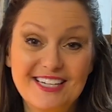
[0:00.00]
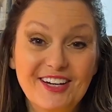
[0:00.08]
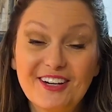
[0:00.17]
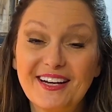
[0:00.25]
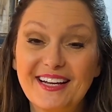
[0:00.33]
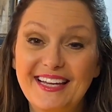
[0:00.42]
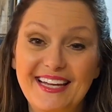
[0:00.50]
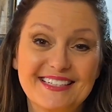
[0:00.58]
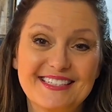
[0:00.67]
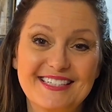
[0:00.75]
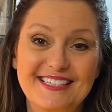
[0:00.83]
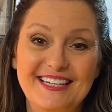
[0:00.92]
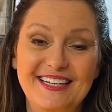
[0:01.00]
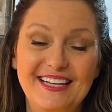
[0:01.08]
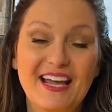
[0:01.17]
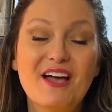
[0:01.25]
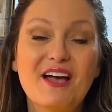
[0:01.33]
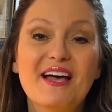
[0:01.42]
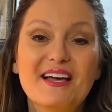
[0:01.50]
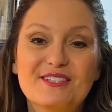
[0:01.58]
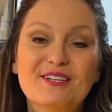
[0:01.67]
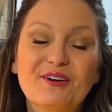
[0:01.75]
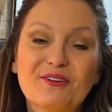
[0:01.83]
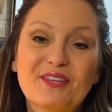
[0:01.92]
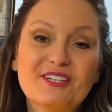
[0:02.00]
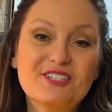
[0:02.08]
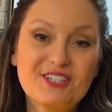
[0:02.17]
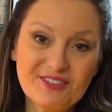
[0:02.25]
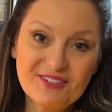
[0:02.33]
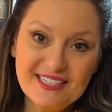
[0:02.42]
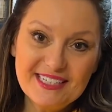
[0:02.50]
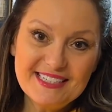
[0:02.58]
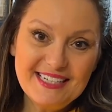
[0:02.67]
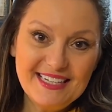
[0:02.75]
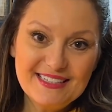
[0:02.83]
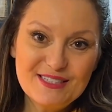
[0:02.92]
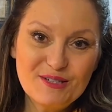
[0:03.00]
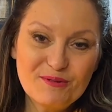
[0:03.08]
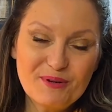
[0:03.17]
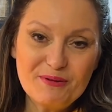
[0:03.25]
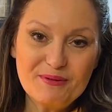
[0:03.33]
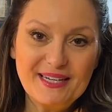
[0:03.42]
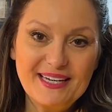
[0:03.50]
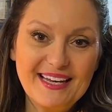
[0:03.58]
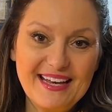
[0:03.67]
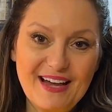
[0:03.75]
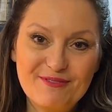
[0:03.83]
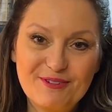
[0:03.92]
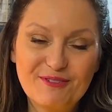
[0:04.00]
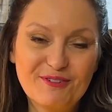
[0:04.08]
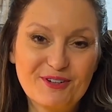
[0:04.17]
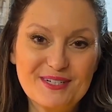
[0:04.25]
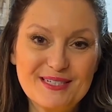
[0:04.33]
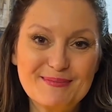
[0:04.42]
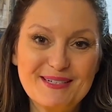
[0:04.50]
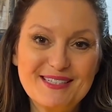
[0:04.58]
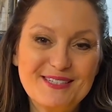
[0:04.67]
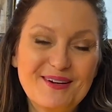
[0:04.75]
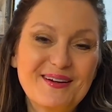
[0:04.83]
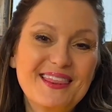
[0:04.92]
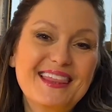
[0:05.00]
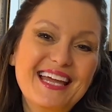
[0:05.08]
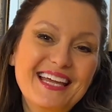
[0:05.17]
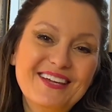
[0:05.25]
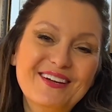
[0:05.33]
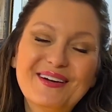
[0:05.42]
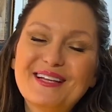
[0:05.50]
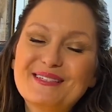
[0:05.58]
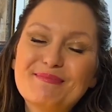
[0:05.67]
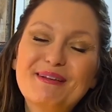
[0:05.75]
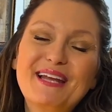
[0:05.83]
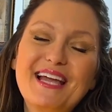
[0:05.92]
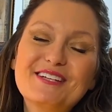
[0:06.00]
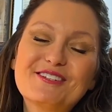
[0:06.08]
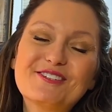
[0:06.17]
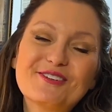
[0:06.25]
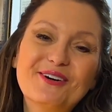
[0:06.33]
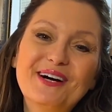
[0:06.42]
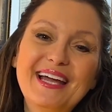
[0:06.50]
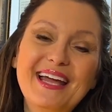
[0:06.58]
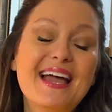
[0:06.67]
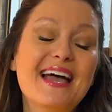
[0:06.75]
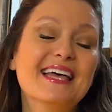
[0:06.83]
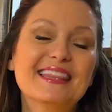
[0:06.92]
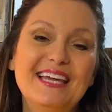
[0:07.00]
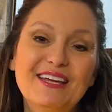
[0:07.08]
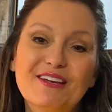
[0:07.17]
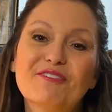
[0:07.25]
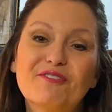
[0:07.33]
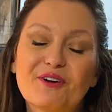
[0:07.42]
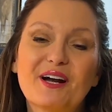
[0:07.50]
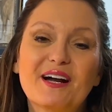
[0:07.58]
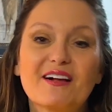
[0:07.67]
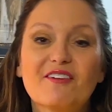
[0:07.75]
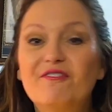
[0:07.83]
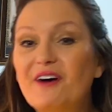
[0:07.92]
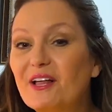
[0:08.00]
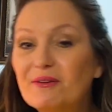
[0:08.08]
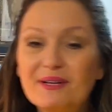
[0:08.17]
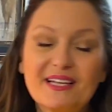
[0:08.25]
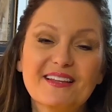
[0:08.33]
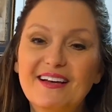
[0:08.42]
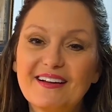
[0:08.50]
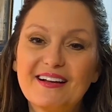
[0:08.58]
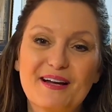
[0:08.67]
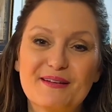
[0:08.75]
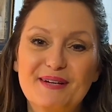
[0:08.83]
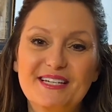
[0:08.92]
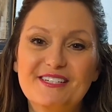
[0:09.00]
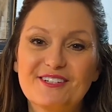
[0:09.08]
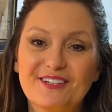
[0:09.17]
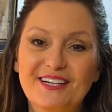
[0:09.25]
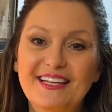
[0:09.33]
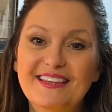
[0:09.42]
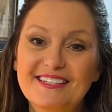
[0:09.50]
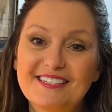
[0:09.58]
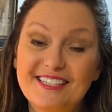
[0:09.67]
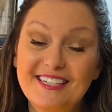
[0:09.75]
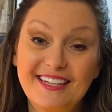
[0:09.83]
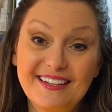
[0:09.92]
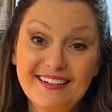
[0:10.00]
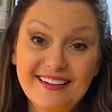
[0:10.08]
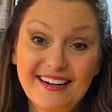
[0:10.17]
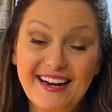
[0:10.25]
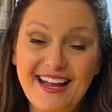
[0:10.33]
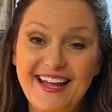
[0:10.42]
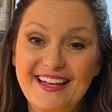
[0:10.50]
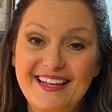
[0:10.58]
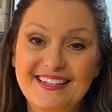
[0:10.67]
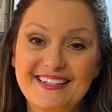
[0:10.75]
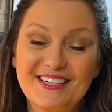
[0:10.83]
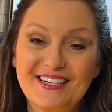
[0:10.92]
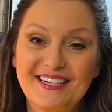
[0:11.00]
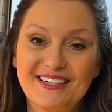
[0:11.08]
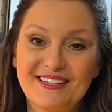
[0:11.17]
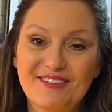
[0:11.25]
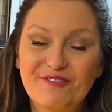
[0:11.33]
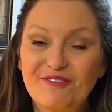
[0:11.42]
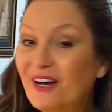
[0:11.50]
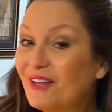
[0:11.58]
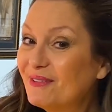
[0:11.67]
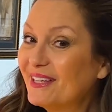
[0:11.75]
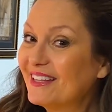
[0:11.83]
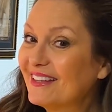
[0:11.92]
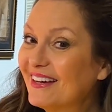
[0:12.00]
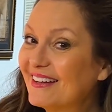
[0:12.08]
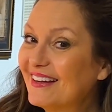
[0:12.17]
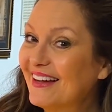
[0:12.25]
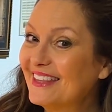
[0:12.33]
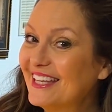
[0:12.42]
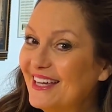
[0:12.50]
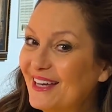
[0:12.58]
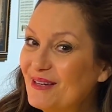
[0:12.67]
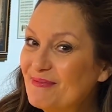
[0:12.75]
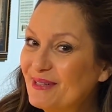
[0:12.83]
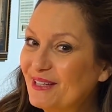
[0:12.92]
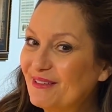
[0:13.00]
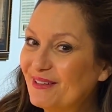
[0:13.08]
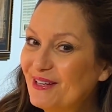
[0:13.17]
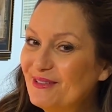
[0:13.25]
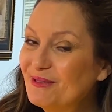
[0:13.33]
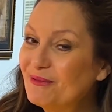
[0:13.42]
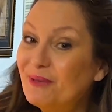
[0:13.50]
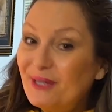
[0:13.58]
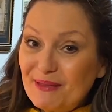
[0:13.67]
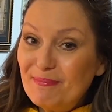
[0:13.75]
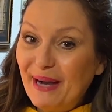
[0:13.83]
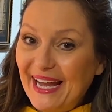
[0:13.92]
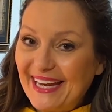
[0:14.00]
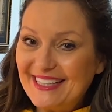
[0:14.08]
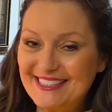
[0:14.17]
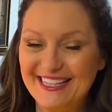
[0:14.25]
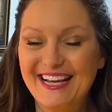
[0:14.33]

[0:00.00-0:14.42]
here in Kansas City so that children and teens who want one can have one for Christmas. So thank you, it's been a joy. Thank you for following along on my journey this year and uh, following along on the Yellow Brick Road road with bikes.